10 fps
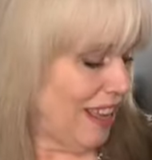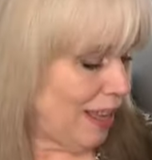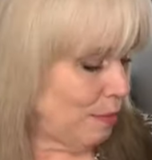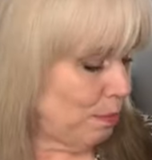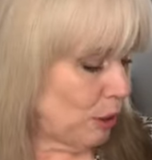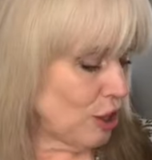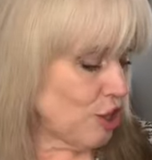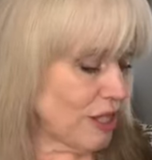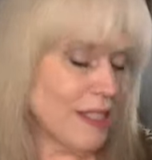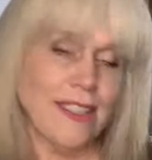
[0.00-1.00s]
I
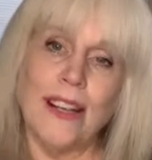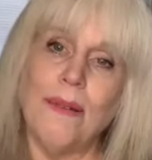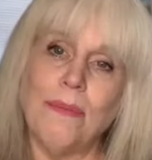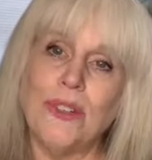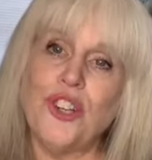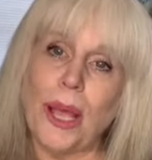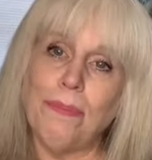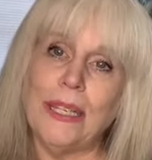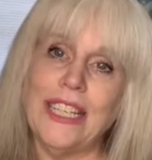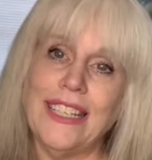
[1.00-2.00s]
purchased some
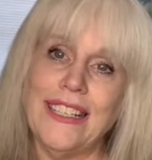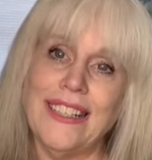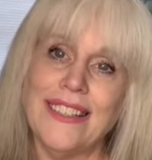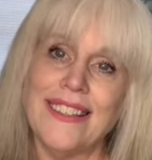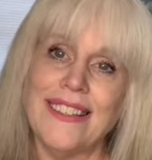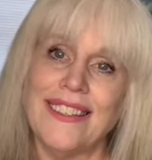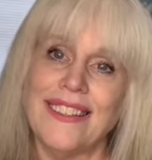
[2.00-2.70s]
Japanese